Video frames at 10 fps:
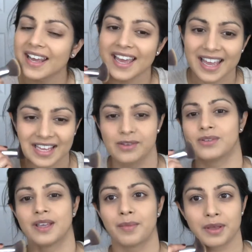and I hate
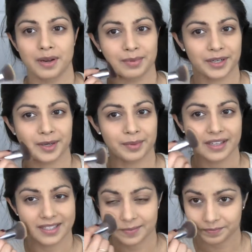using a beauty blender
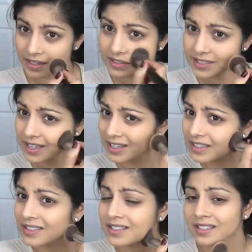because it
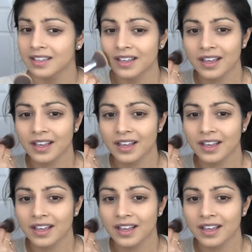takes